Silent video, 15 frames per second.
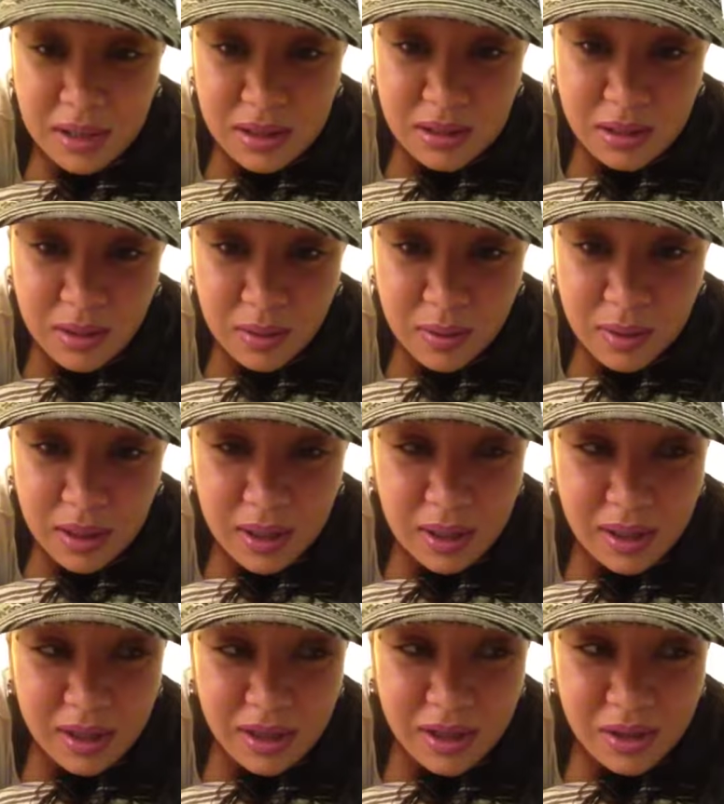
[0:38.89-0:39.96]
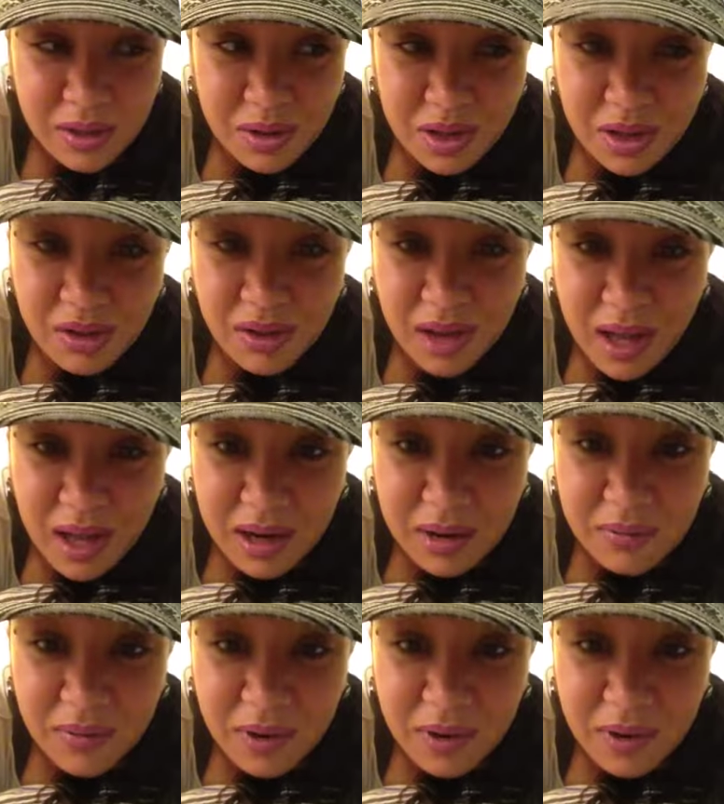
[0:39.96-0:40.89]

So you'll hear a lot of